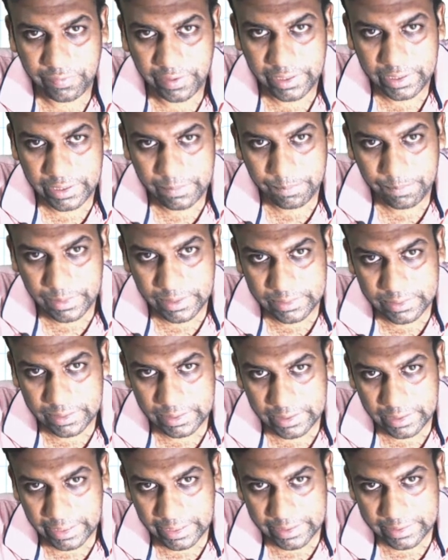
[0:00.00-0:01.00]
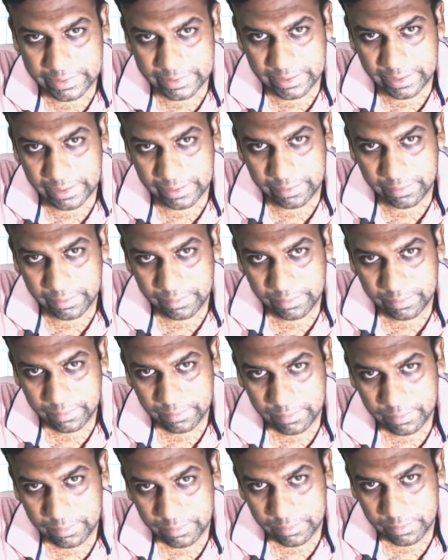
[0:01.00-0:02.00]
I represent Xn,
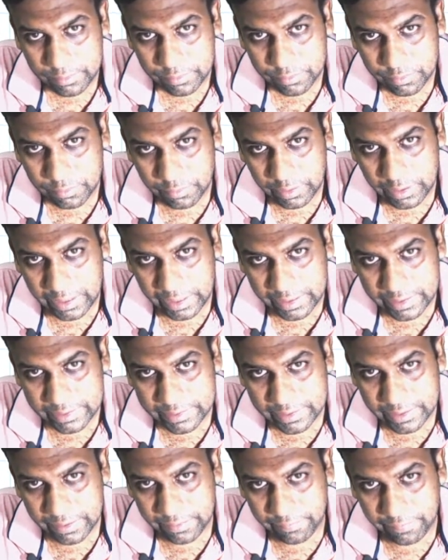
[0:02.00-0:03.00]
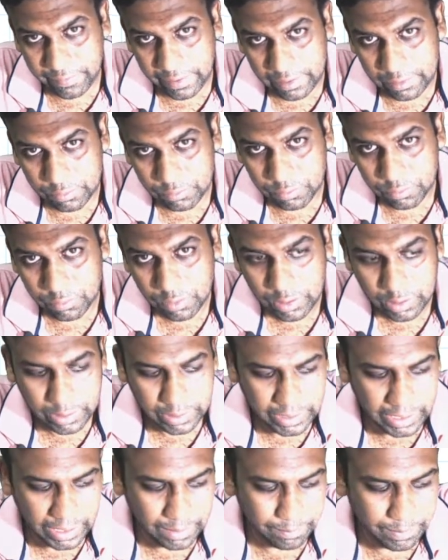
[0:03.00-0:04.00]
so Xn value
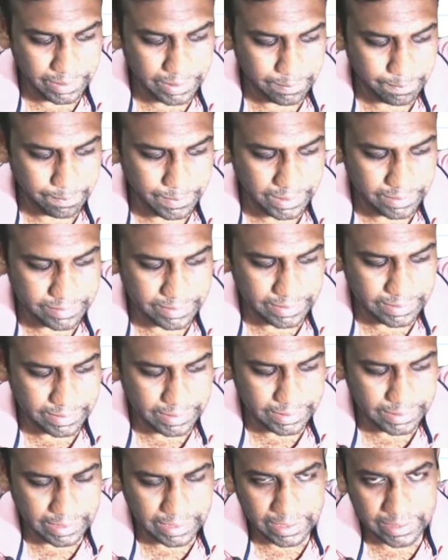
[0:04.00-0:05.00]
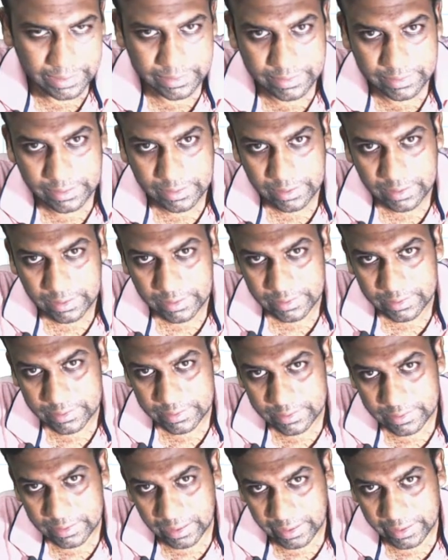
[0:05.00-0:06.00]
can be represented as
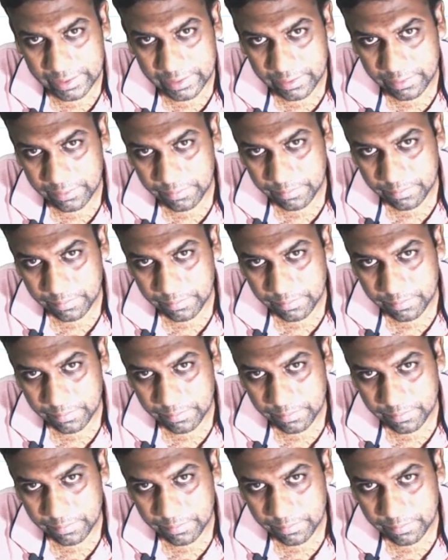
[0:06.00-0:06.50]
sine